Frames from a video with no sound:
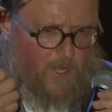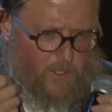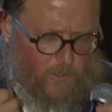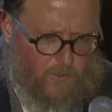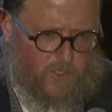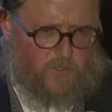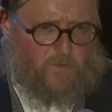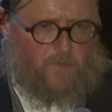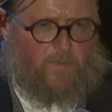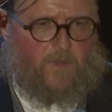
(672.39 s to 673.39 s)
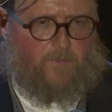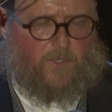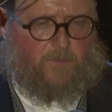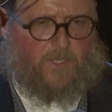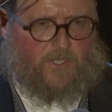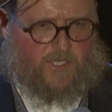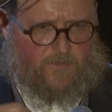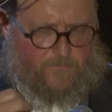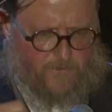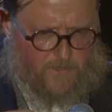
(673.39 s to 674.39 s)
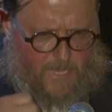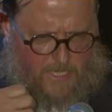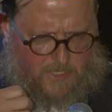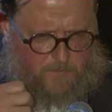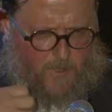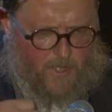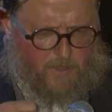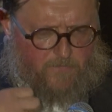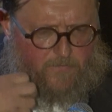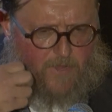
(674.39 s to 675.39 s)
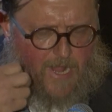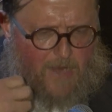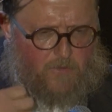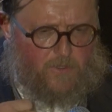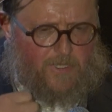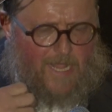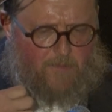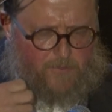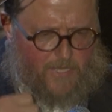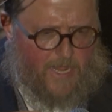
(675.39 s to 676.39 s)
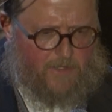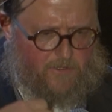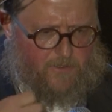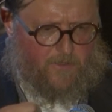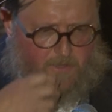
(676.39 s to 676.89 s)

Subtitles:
learns with people, because I feel that is part of our Lamplighter.